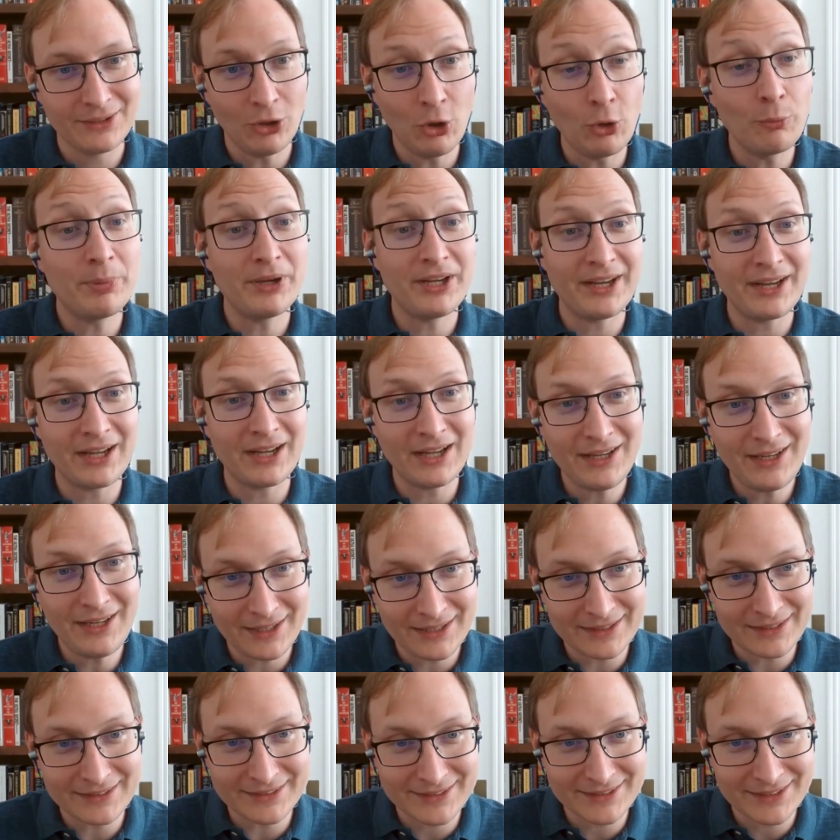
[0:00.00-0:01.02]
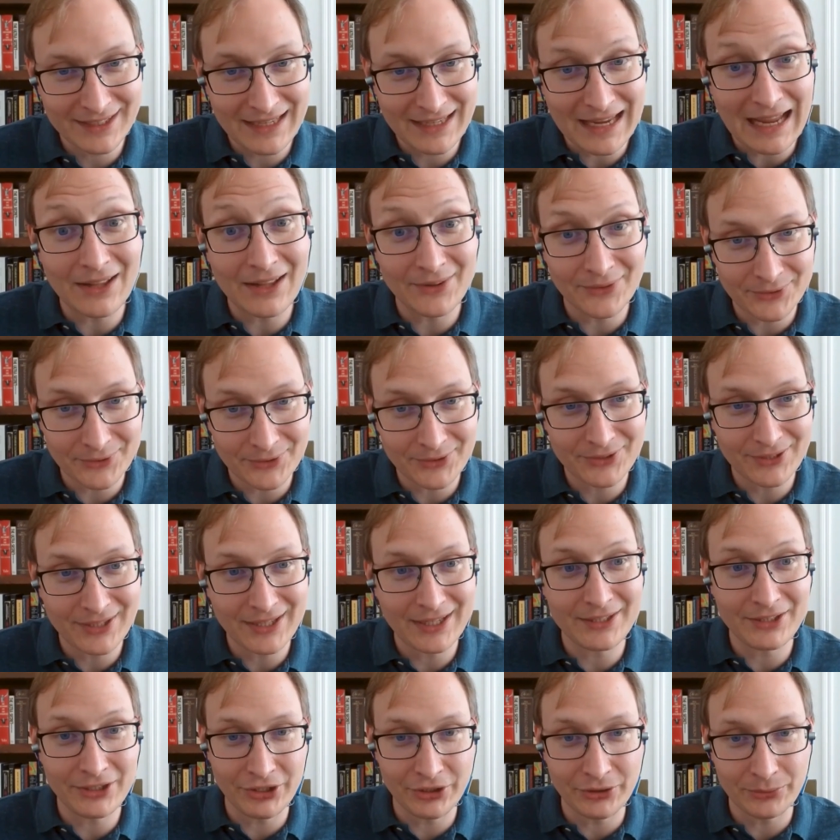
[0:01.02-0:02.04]
OpenAI has gathered
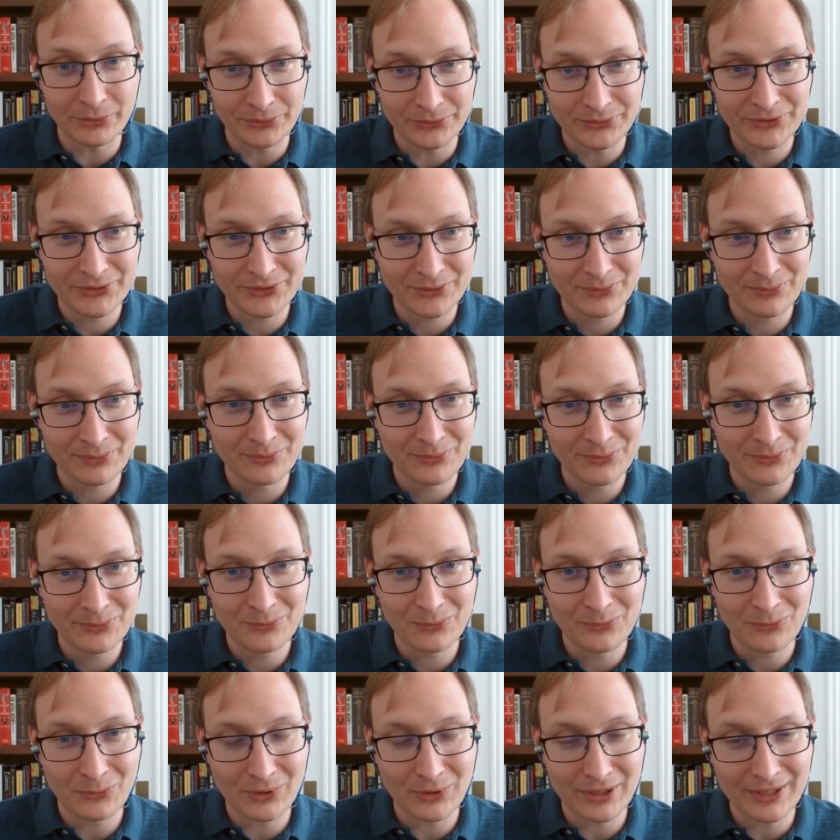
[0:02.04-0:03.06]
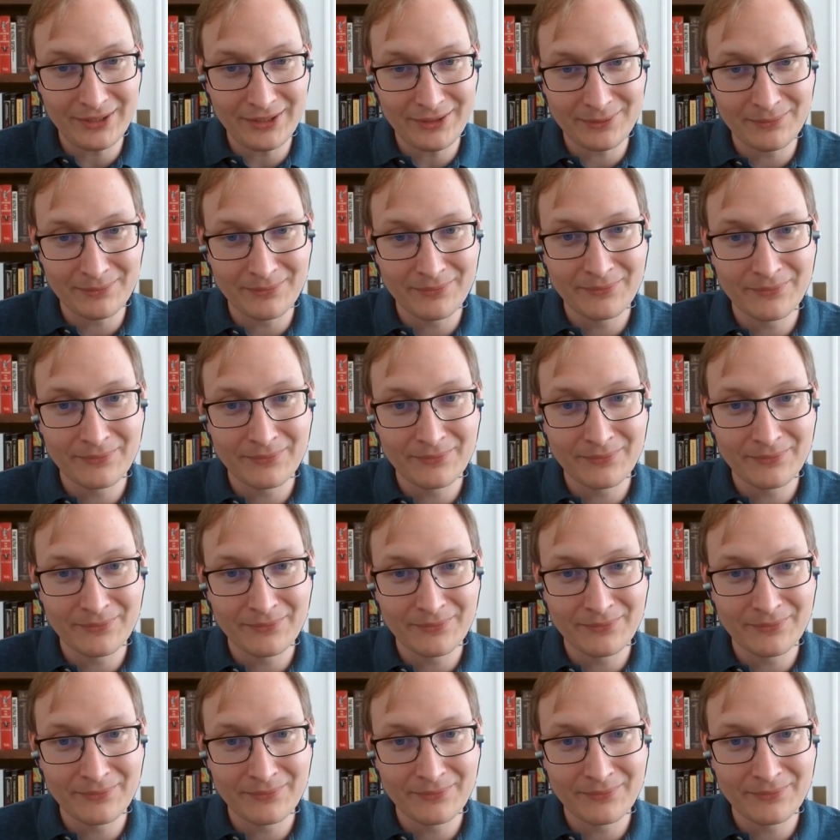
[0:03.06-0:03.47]
and used, right?